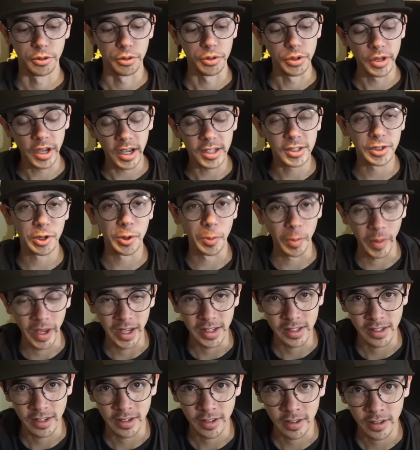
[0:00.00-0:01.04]
You guys are
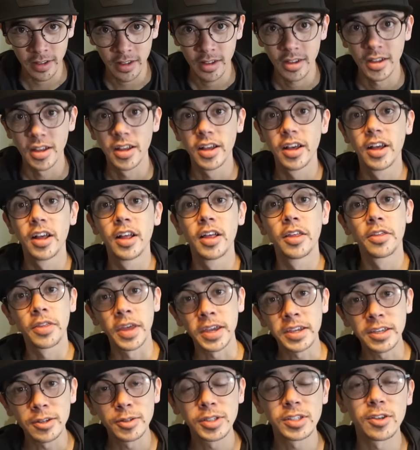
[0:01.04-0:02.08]
amazing.
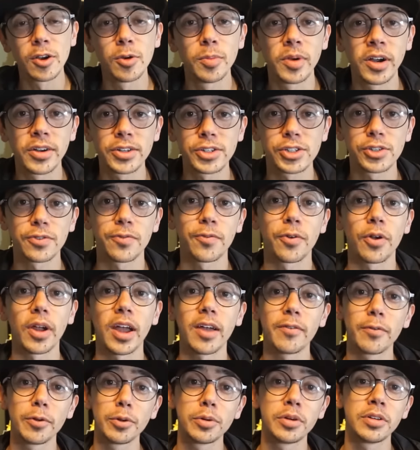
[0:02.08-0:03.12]
Thank you so much for
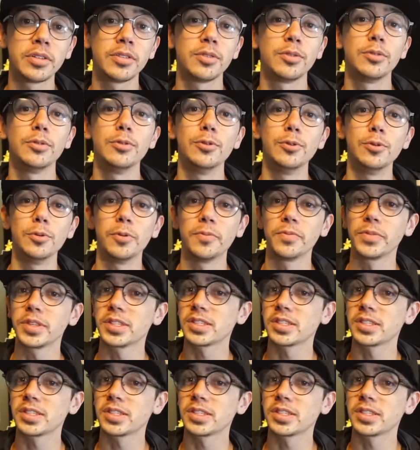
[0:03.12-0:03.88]
everyone who